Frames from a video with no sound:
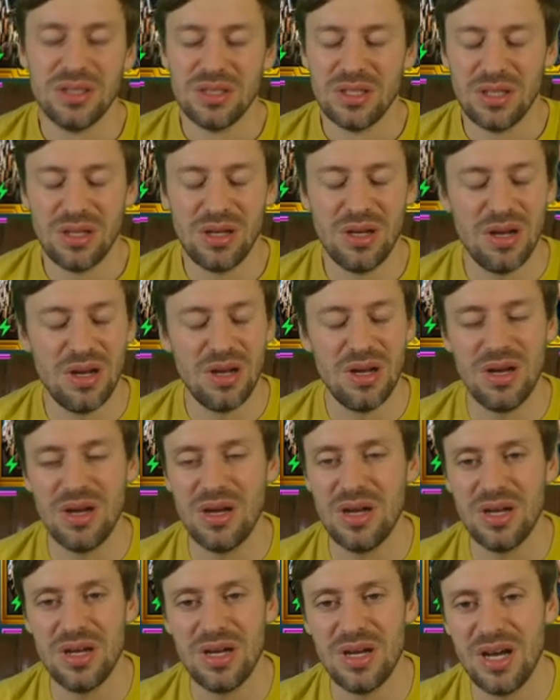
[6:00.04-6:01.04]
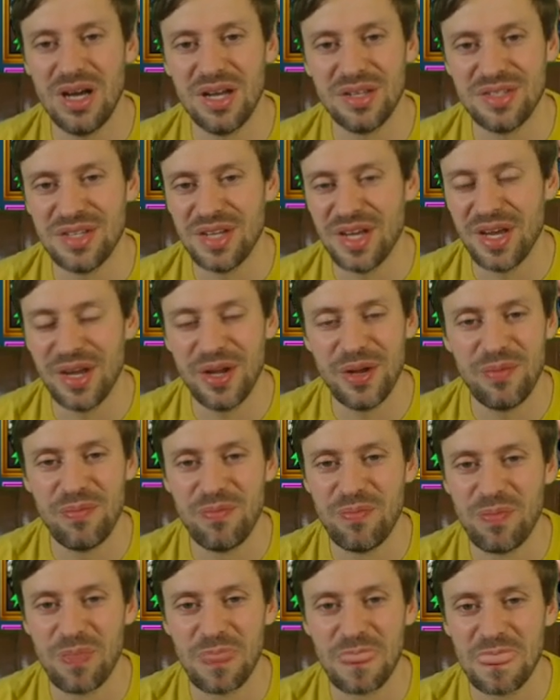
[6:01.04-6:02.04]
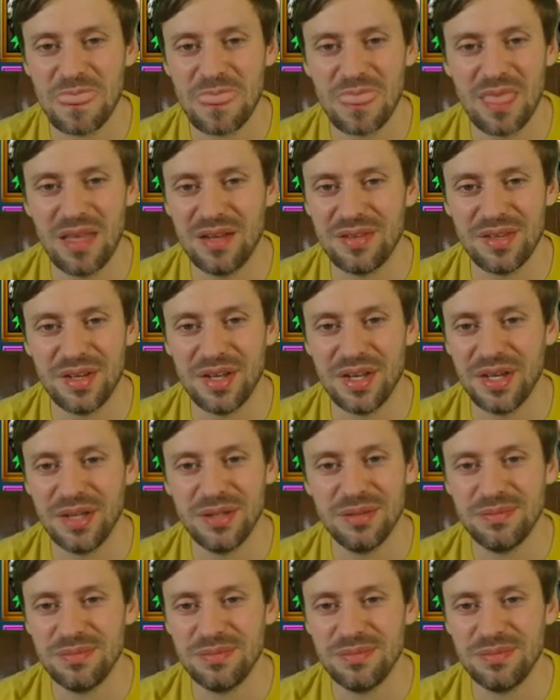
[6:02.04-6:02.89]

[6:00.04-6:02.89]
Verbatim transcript: Oh, I don't know. I don't know.